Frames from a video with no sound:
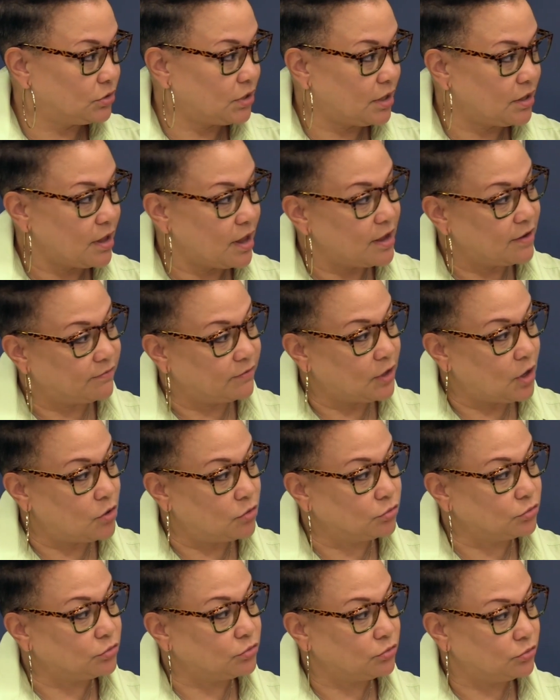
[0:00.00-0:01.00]
and you have
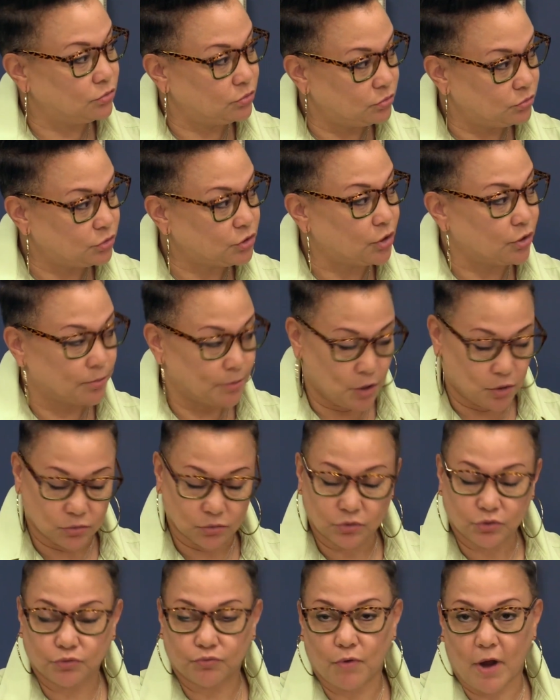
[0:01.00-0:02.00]
long-term
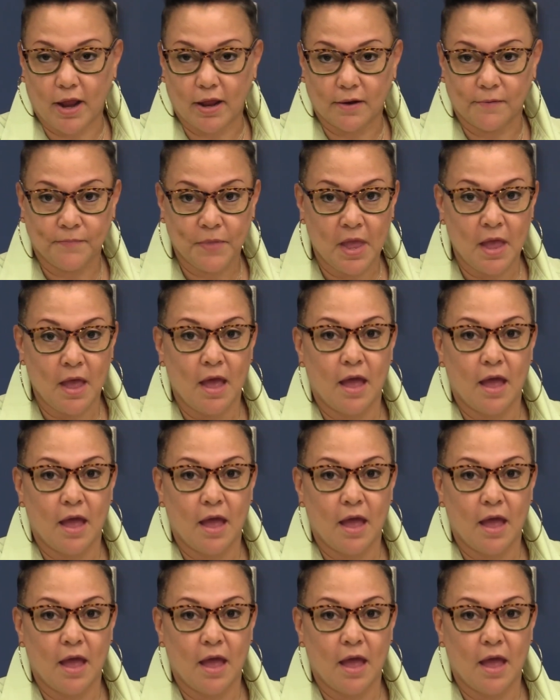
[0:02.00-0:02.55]
goals, right? Mm-hmm.